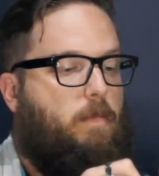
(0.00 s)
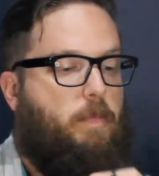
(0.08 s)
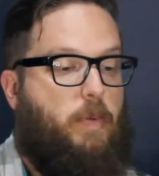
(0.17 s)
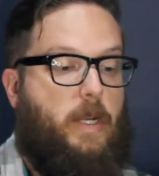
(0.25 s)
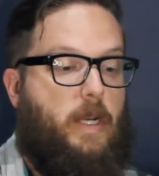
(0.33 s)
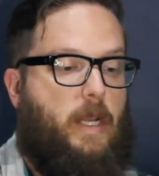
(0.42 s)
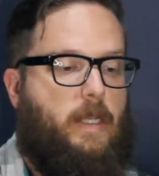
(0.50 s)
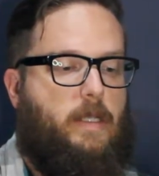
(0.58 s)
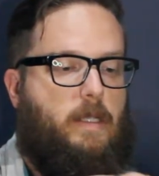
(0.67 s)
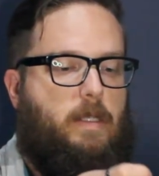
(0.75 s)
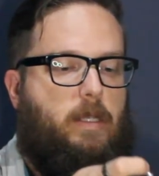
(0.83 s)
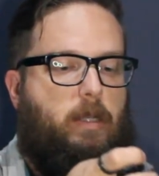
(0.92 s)
Pretty nice
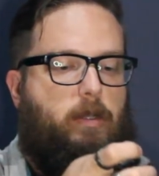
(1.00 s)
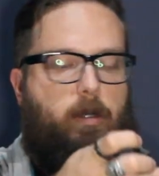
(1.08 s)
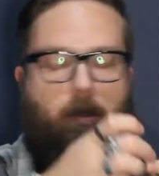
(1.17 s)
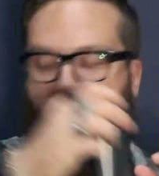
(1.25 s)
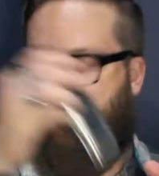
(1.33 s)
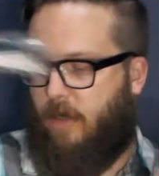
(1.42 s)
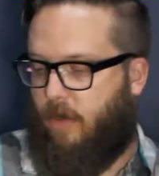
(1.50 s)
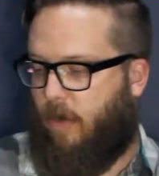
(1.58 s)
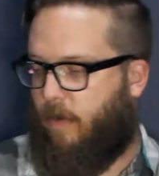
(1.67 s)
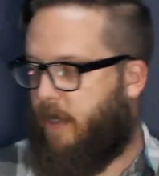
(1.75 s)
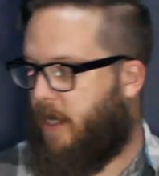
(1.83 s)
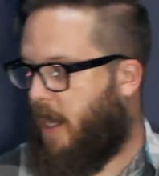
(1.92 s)
and centered.
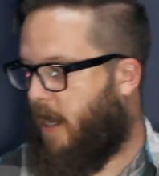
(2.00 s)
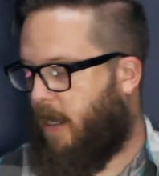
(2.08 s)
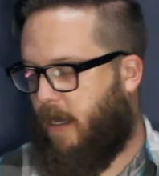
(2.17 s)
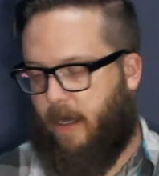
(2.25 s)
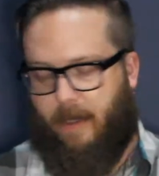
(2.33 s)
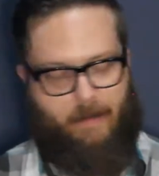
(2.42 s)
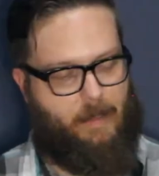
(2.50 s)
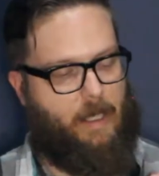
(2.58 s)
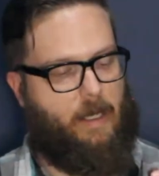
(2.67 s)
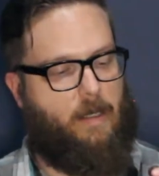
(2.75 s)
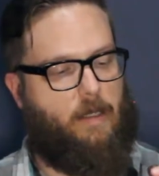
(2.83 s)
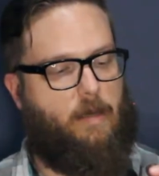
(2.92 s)
Normally I get
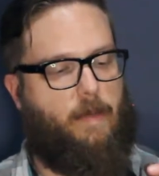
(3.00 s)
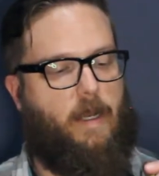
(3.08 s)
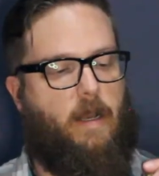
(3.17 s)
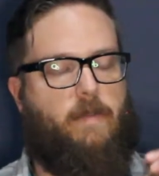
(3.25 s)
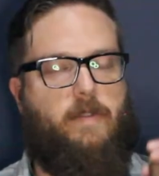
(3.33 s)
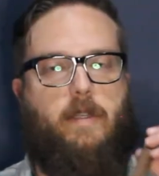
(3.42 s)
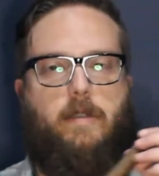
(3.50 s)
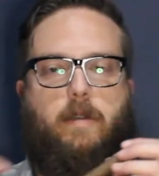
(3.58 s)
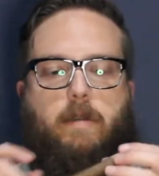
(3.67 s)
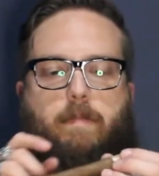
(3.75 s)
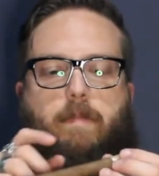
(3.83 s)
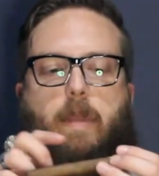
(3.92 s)
it a little bit off
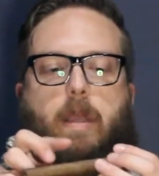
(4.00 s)
centered,